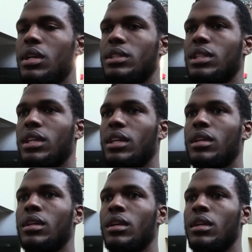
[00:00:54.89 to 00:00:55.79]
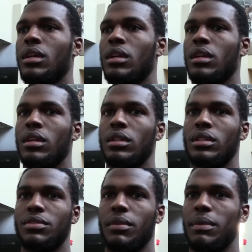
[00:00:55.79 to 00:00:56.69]
I'll say
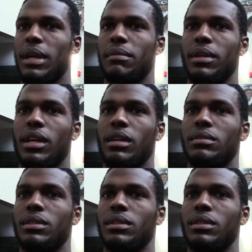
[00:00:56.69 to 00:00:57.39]
it's from game to game.